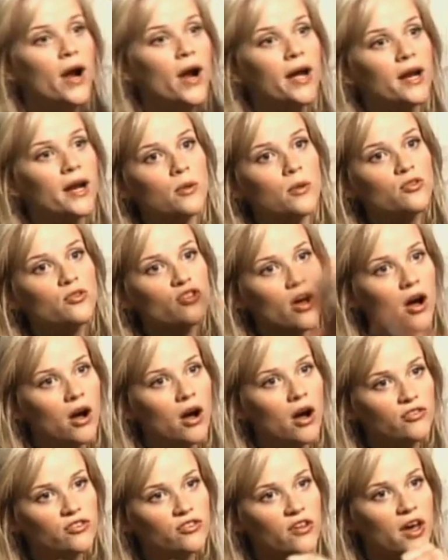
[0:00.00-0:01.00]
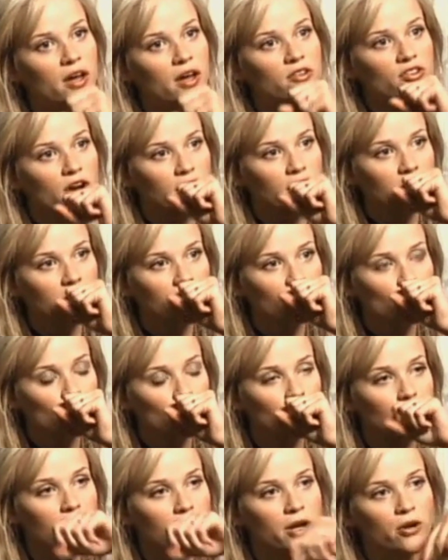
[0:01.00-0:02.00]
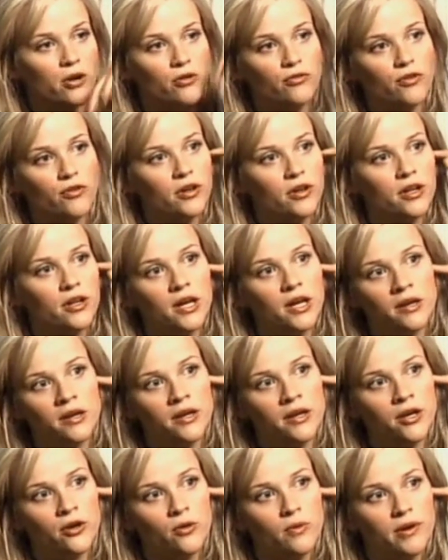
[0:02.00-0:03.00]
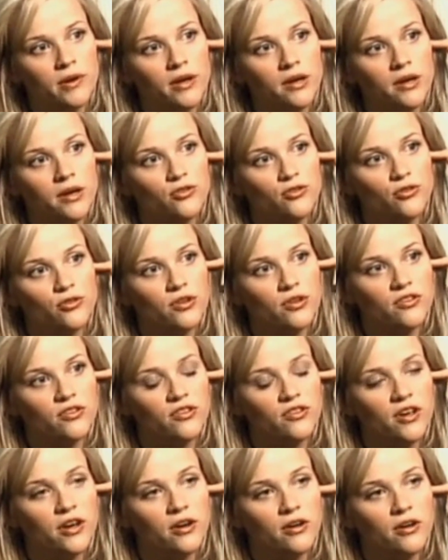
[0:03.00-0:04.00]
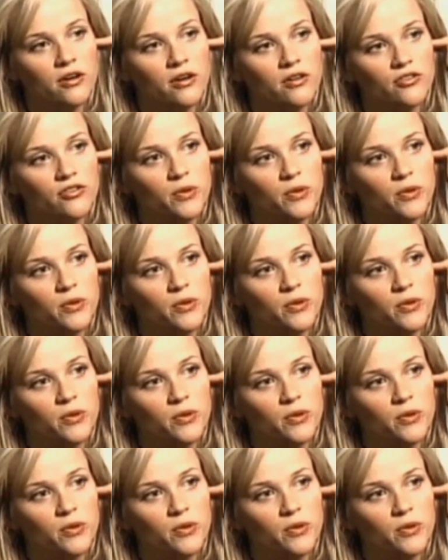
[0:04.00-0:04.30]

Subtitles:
Right, I was offset talking into a microphone, and he had an earwig in his ear.